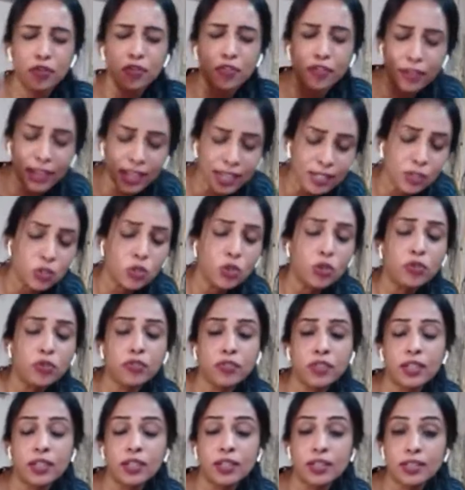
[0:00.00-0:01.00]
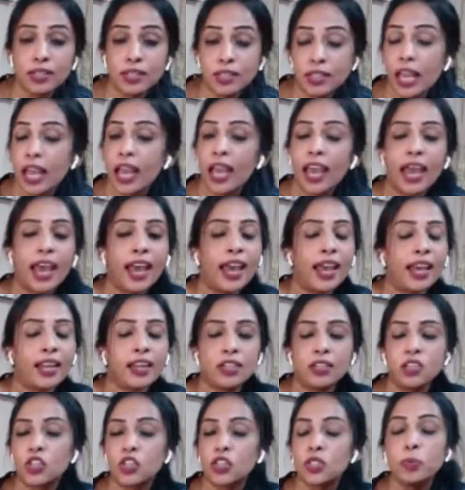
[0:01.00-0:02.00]
face your fears,
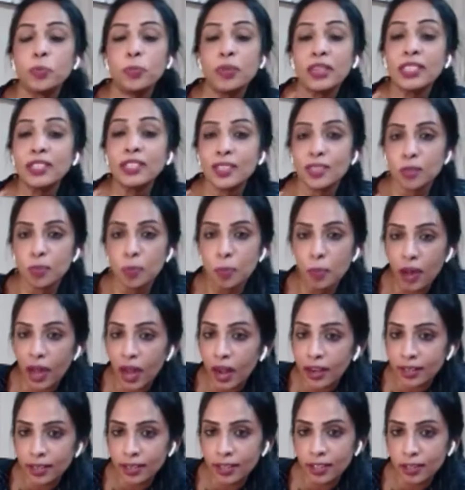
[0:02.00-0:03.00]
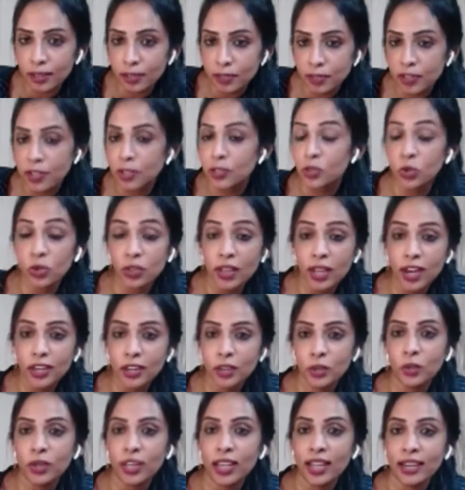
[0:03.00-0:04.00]
and just be smart enough so that
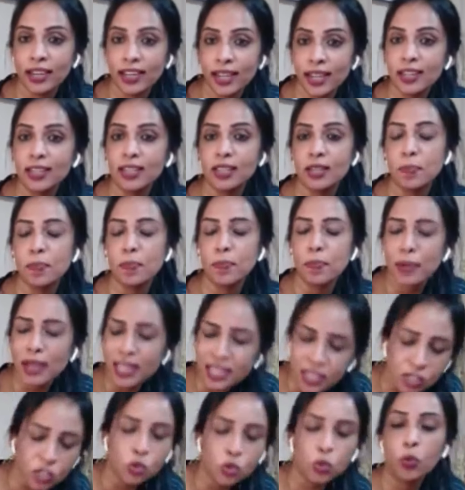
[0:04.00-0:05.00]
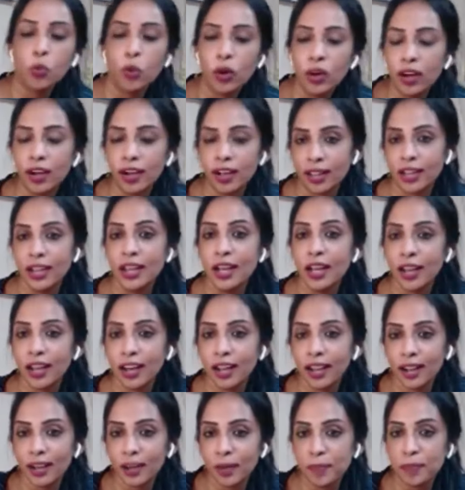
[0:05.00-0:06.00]
you can get the best work,
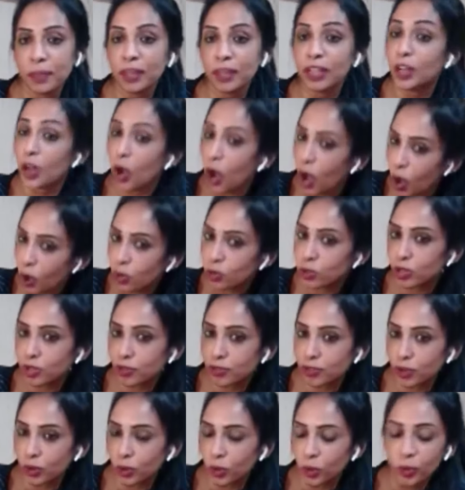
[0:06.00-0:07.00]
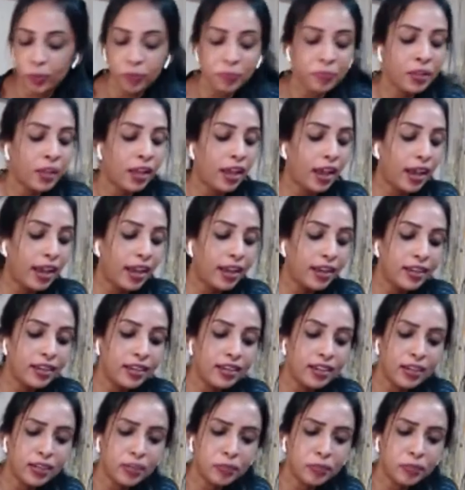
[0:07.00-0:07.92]
out of you. And